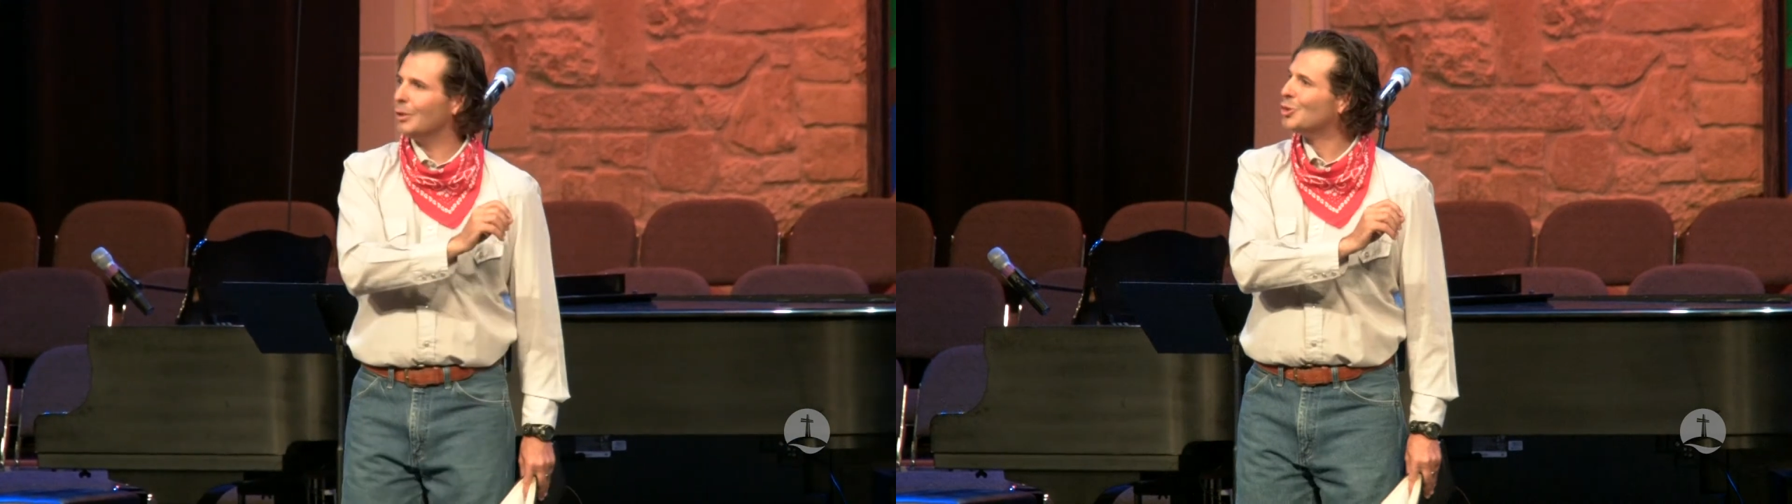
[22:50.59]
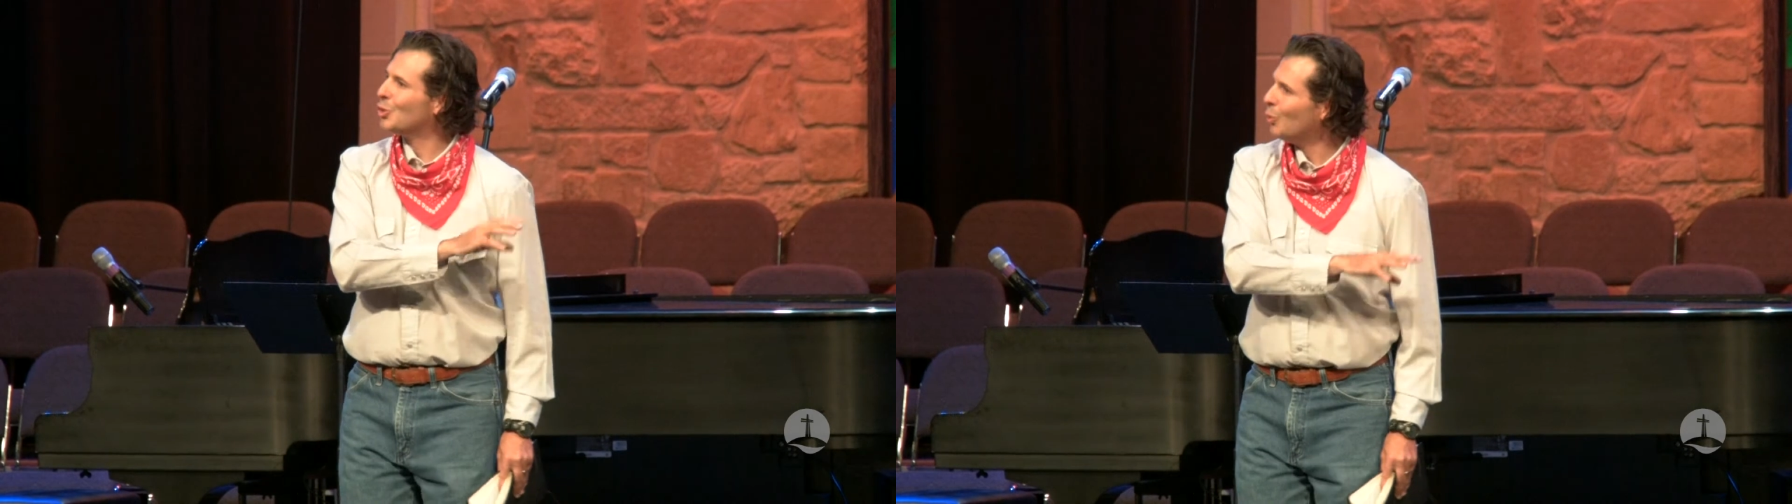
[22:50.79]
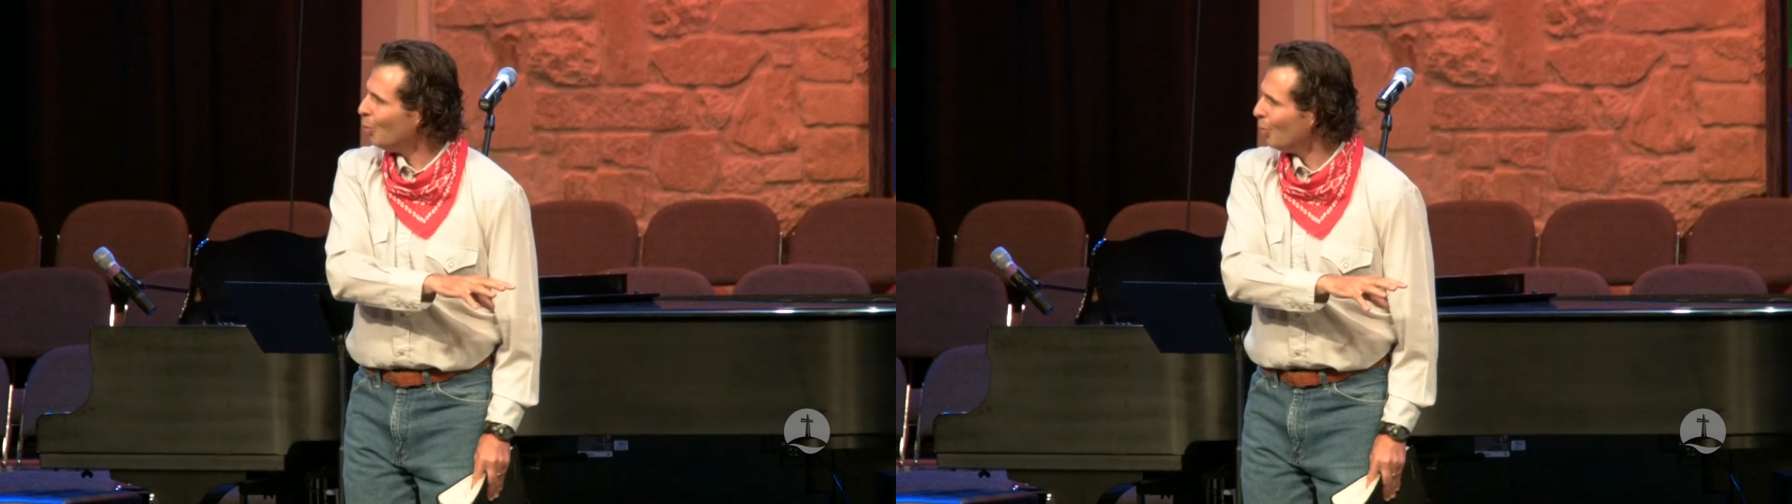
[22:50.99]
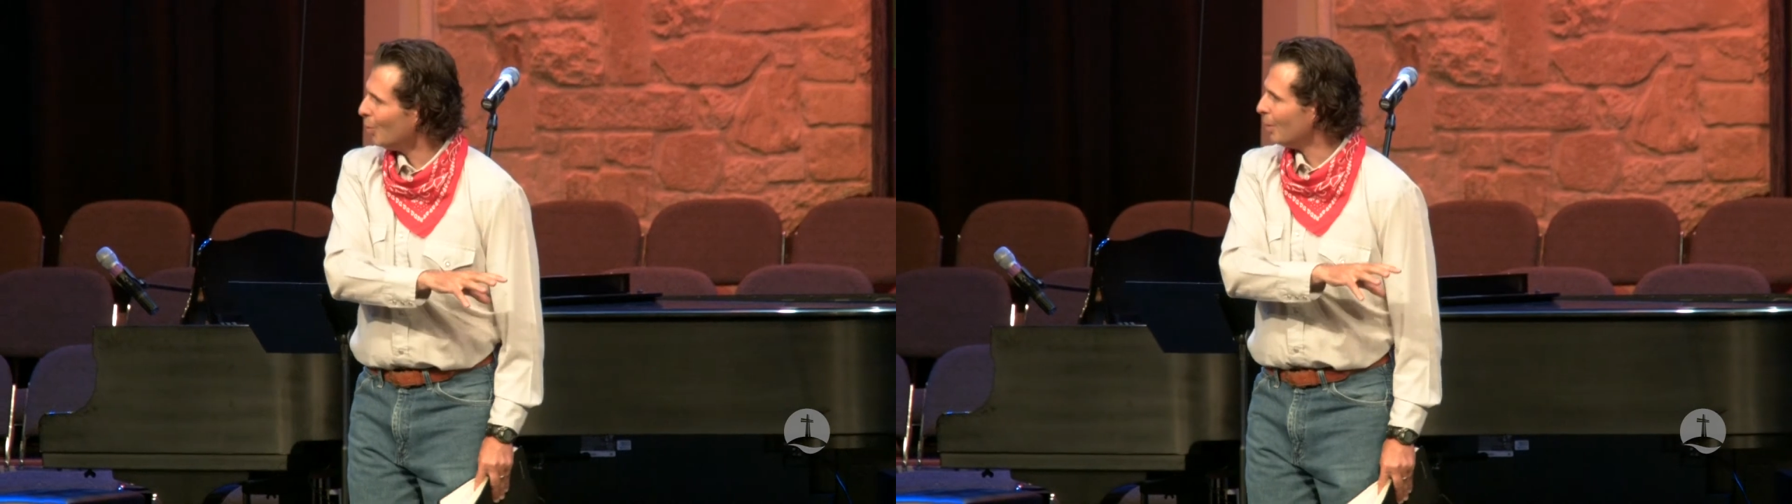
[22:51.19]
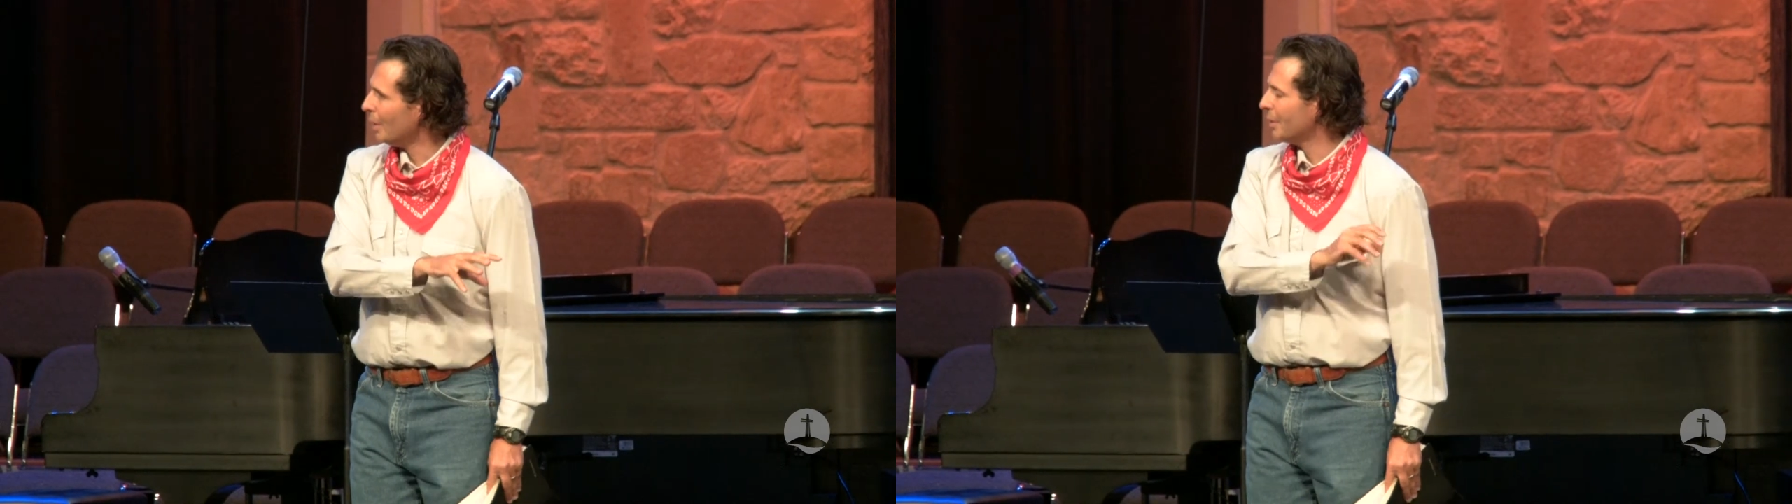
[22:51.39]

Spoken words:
school